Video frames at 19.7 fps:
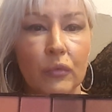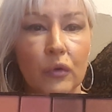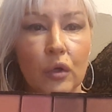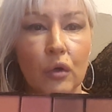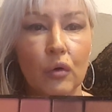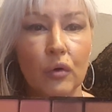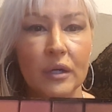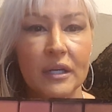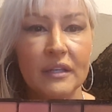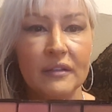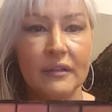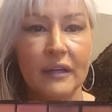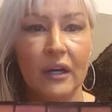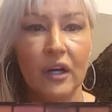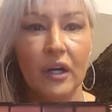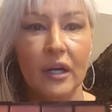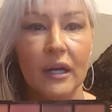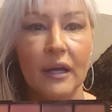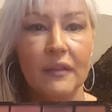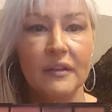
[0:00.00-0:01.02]
crease
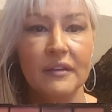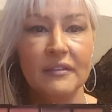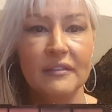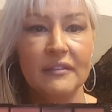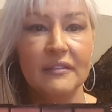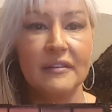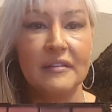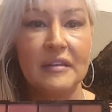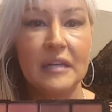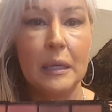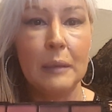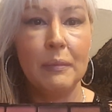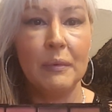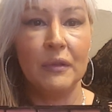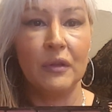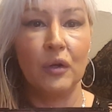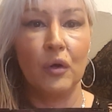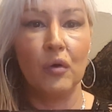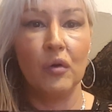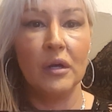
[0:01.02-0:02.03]
area. This is to deepen
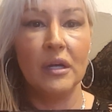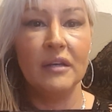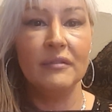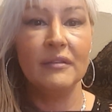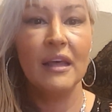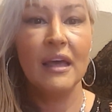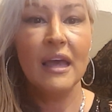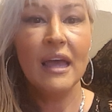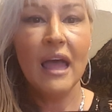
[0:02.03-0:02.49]
the crease.